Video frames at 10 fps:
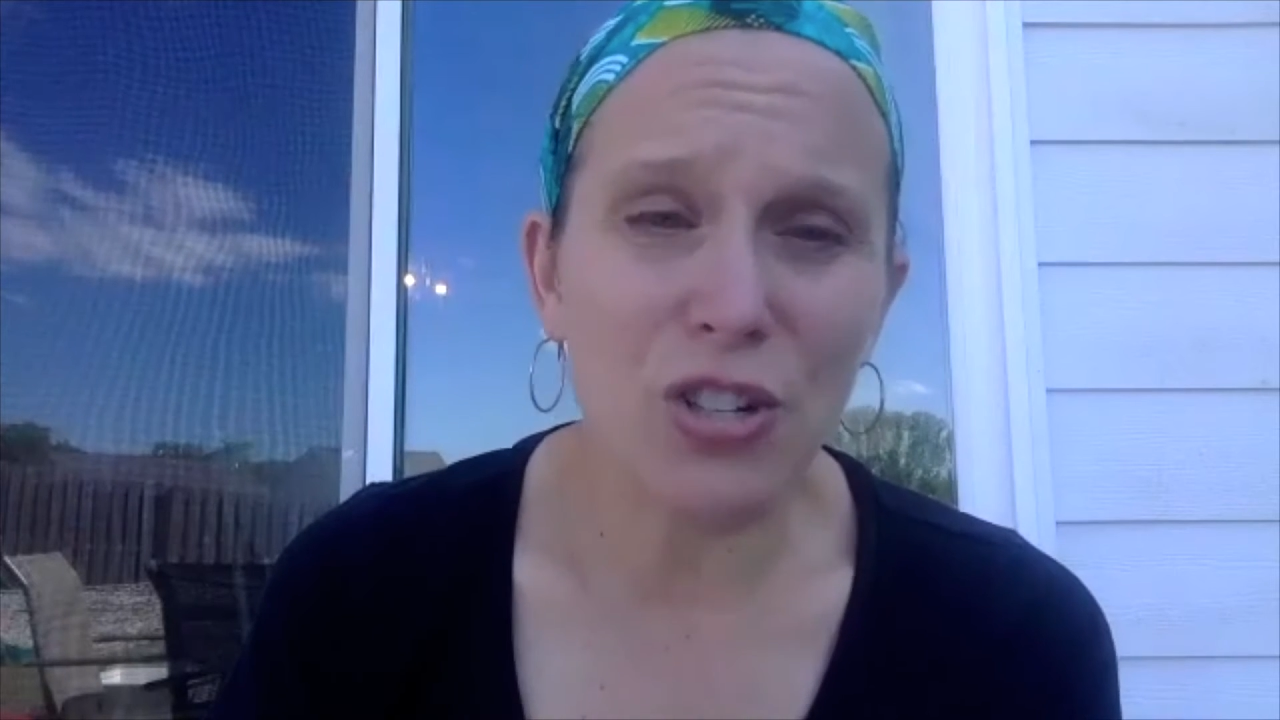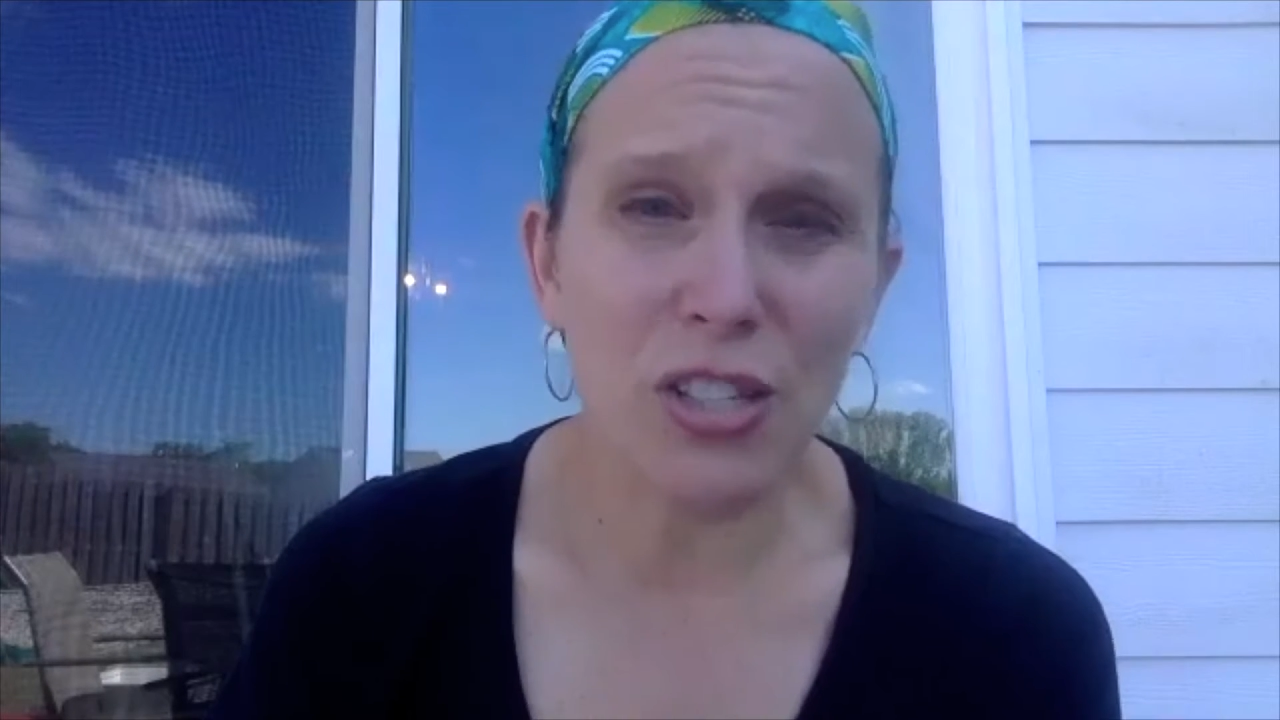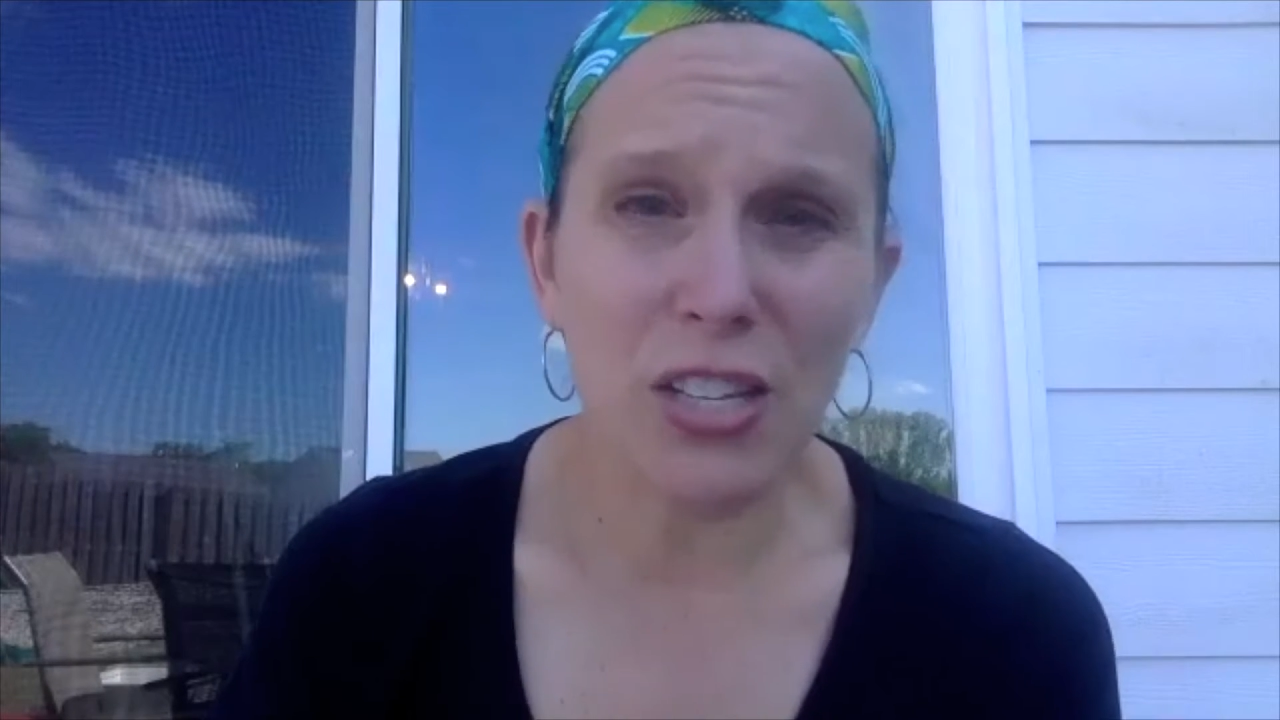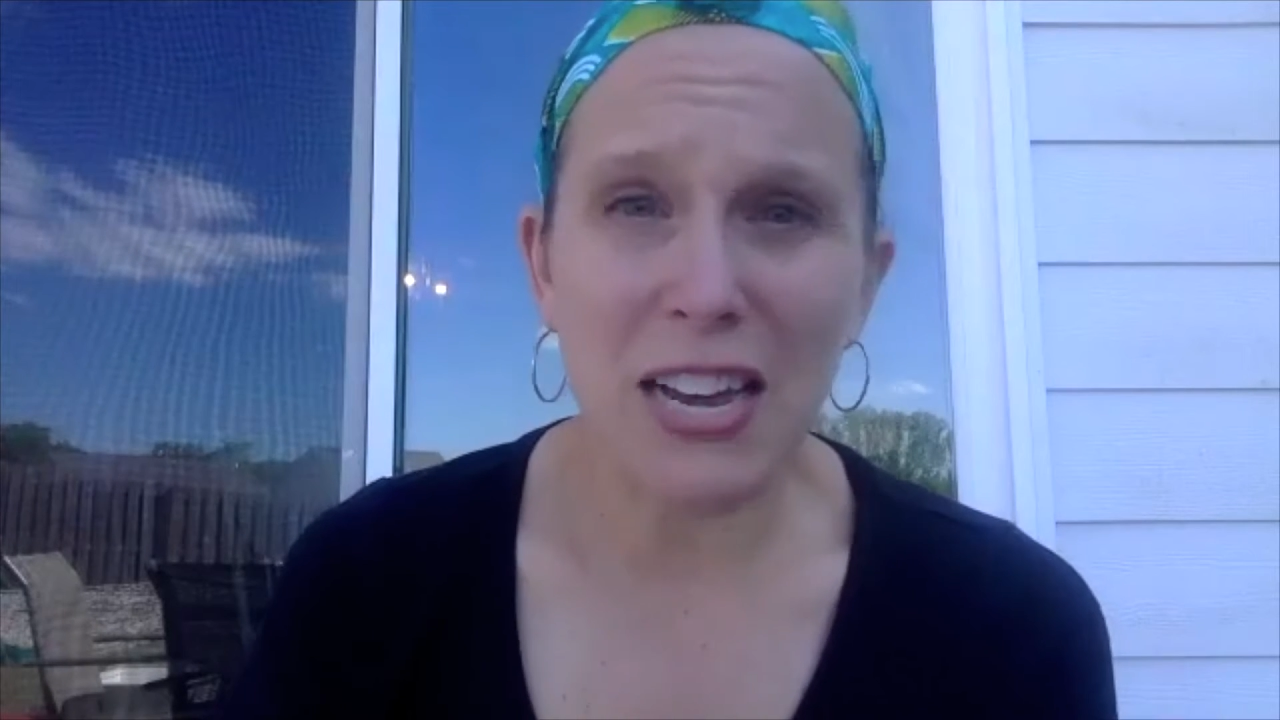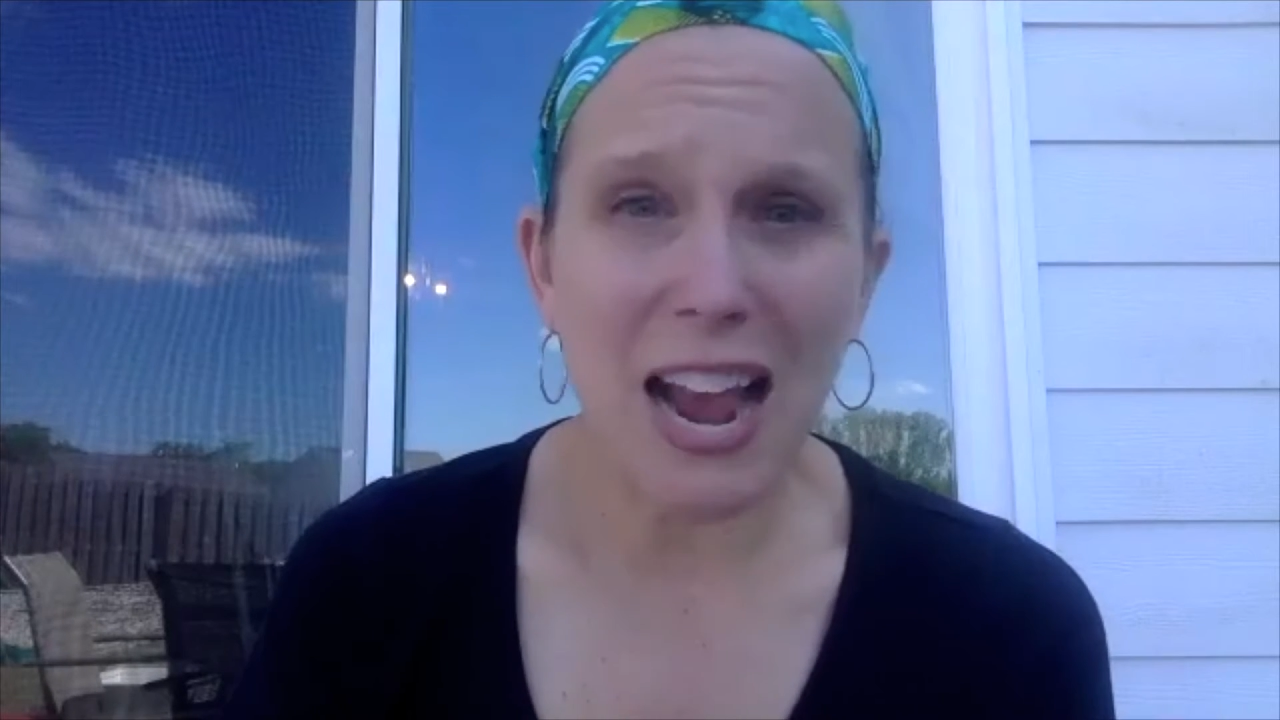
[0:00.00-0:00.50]

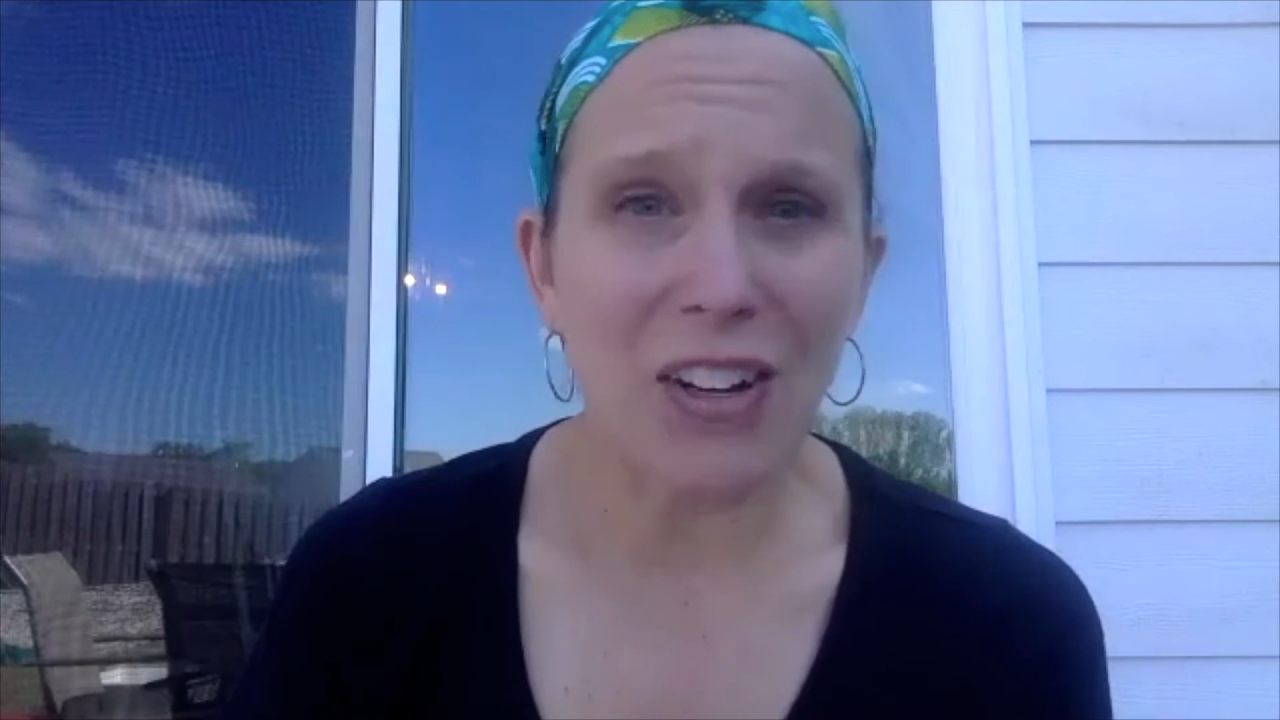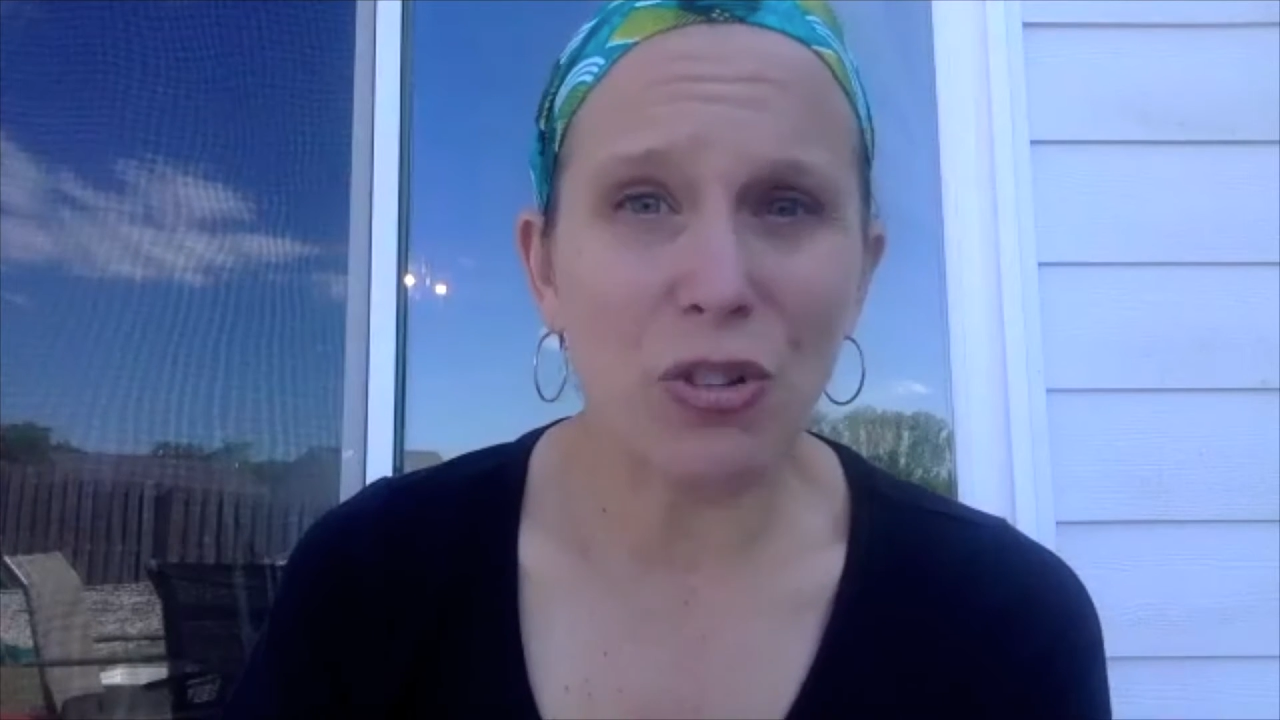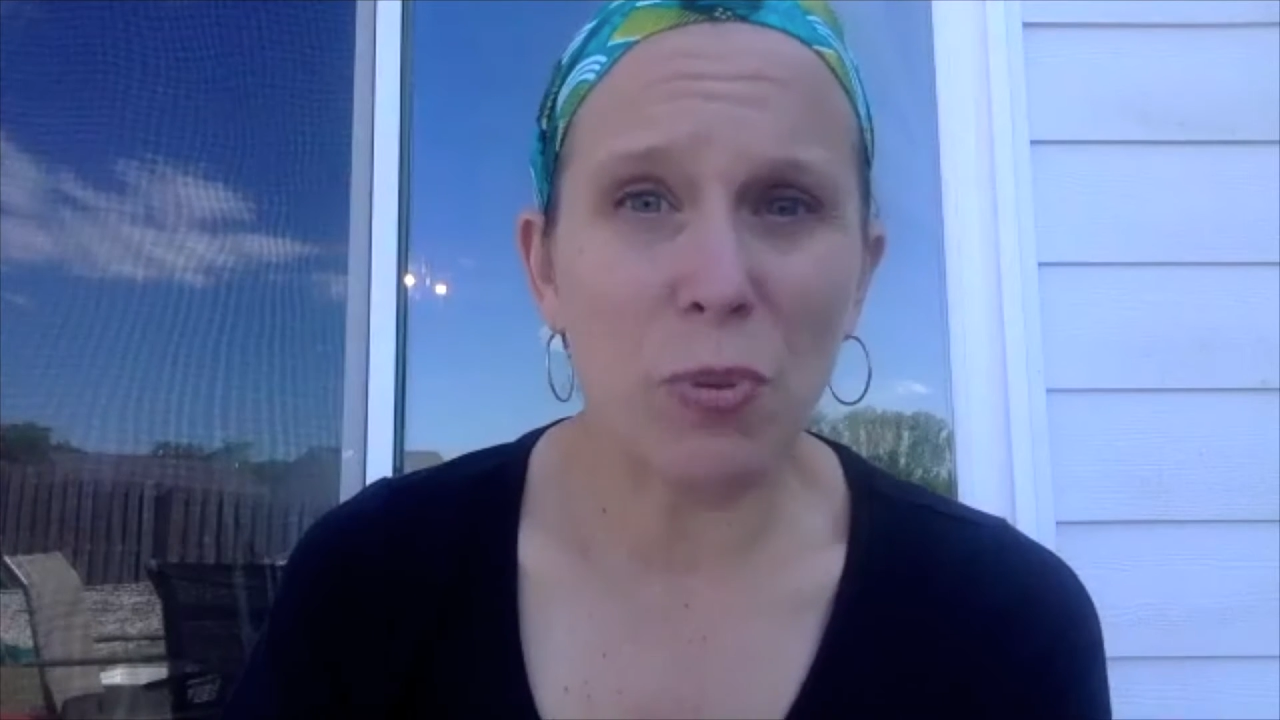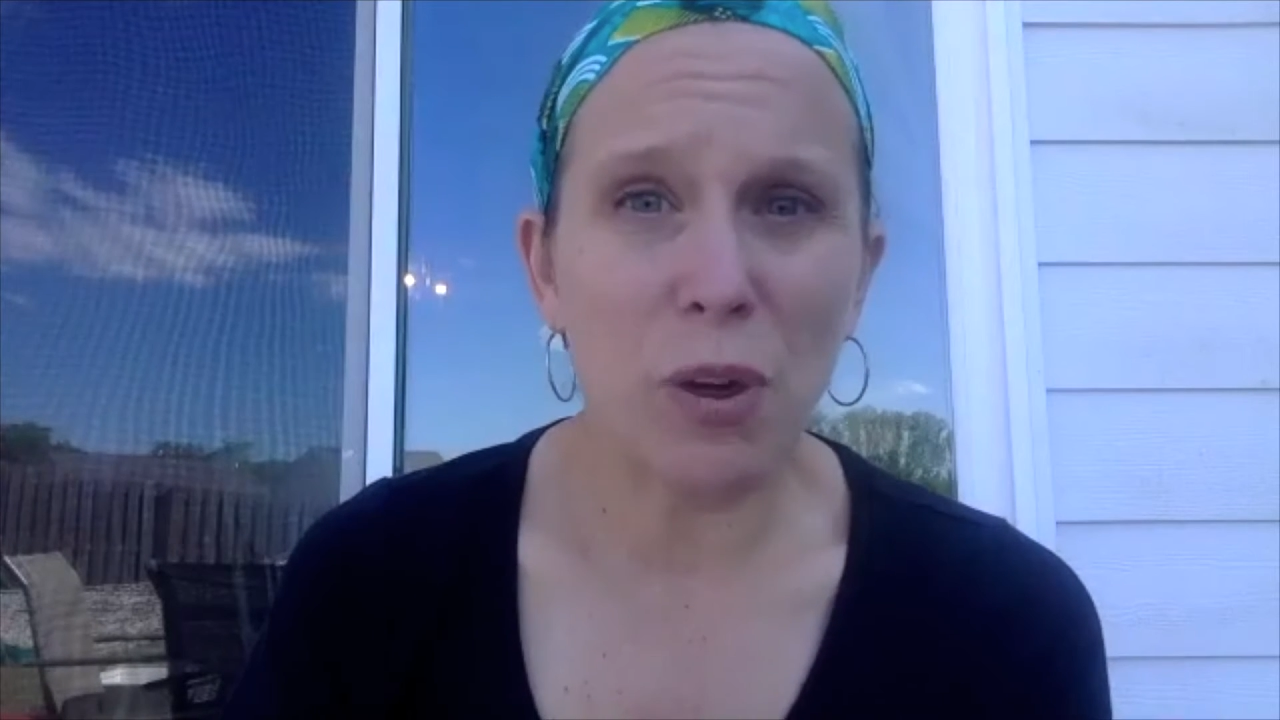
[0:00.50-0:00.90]
just a natural